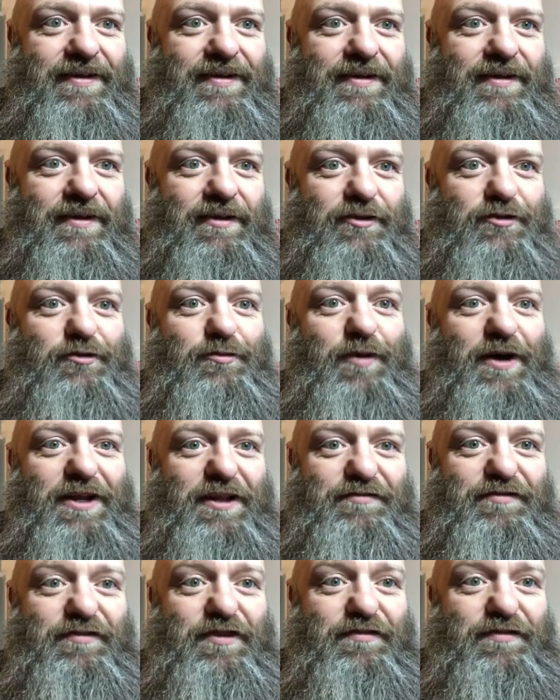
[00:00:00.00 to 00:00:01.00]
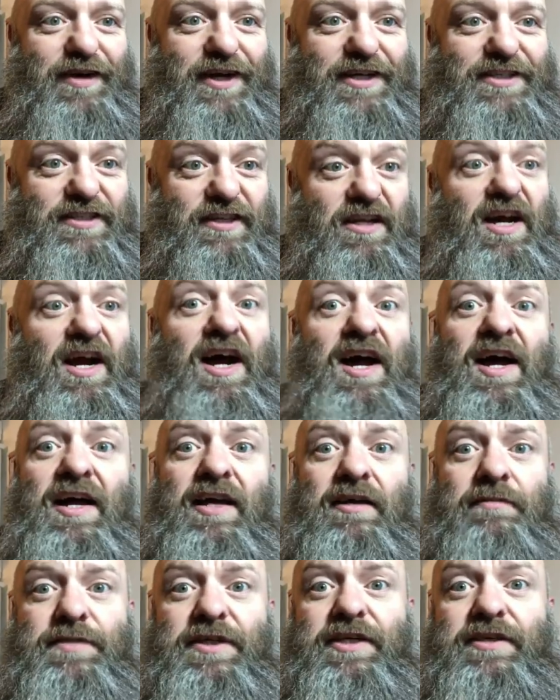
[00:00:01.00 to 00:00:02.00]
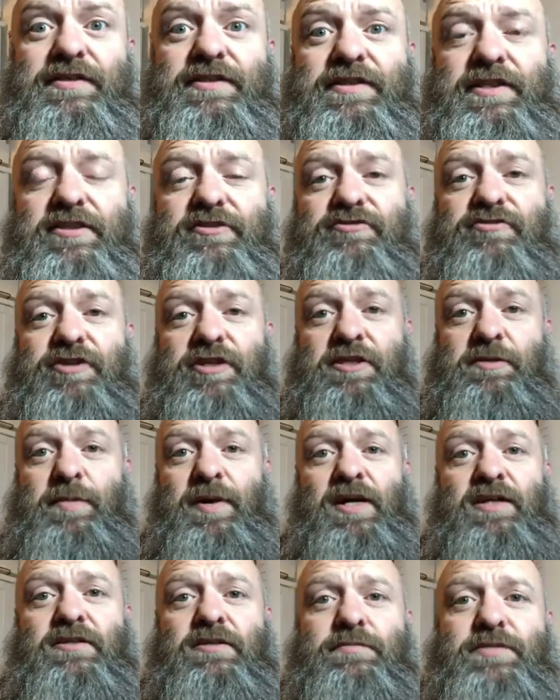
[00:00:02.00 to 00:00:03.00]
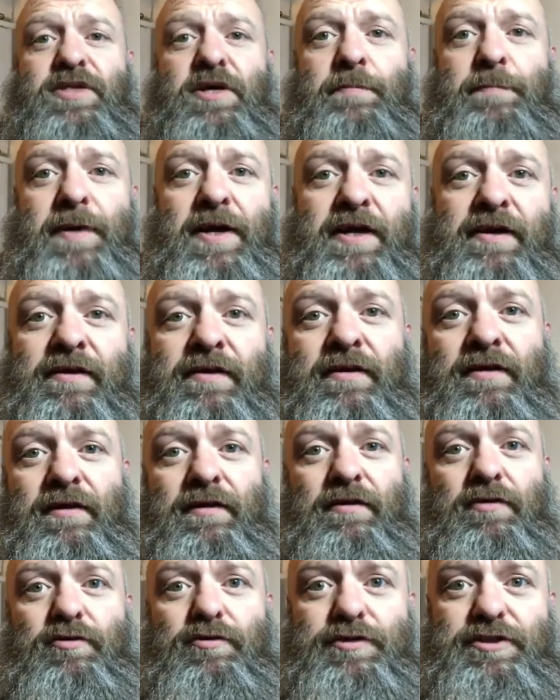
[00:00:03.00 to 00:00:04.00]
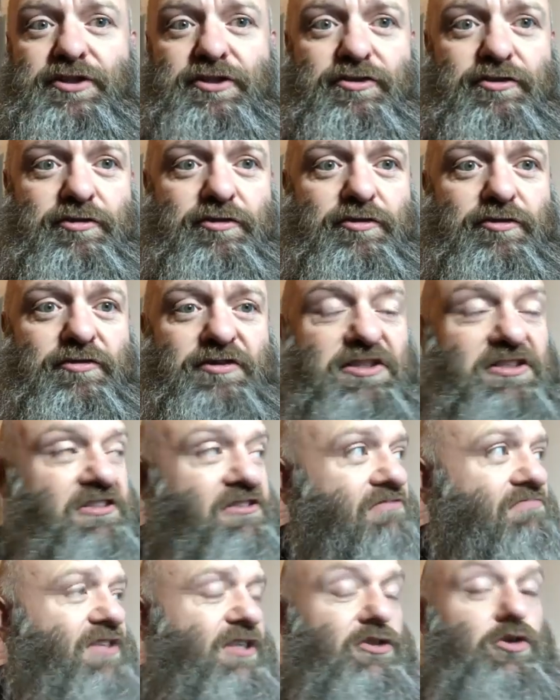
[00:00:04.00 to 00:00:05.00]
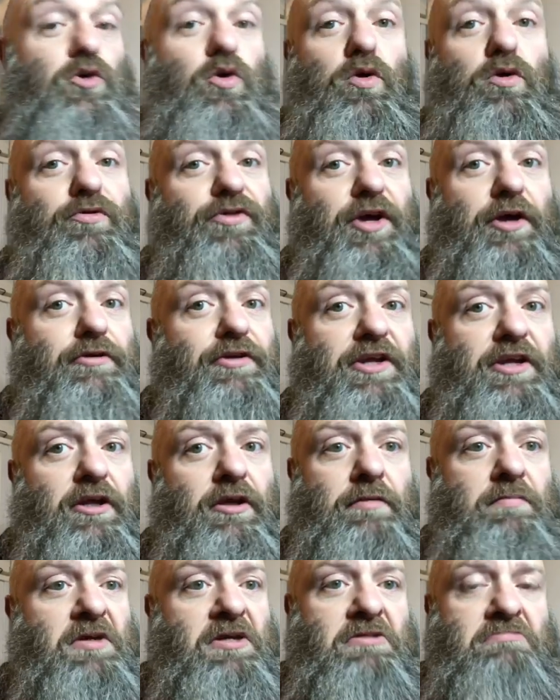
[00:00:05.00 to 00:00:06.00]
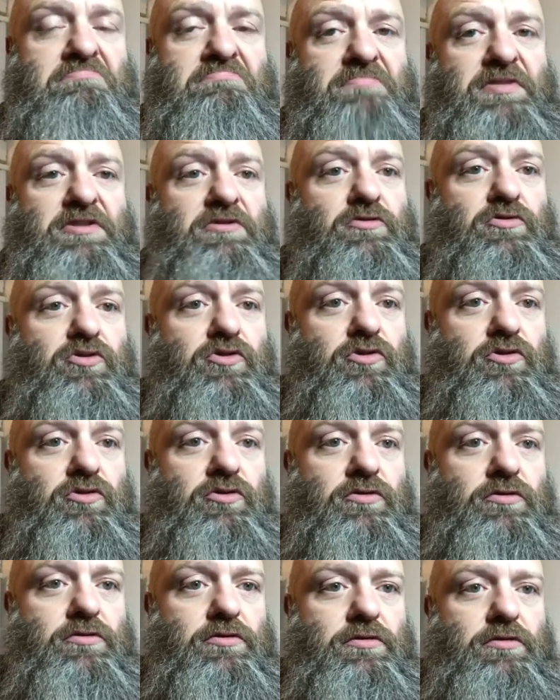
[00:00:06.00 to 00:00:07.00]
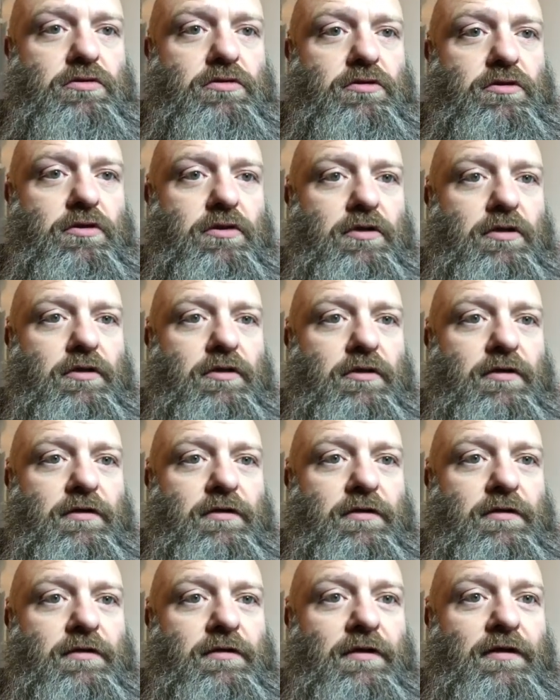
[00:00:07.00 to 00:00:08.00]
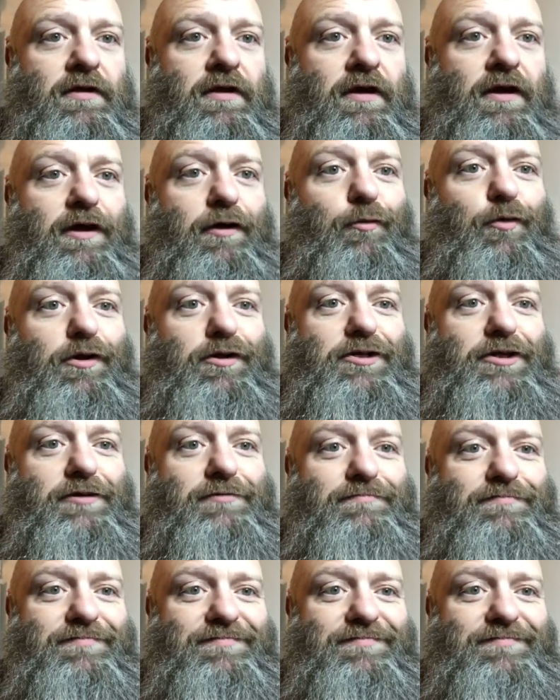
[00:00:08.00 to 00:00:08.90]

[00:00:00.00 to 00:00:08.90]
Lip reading: Good weather for the Visorcat. Aye, I'm hearing it's really bad up there, Ben. Load of snow. It's cold down here, but no snow. Hi, William.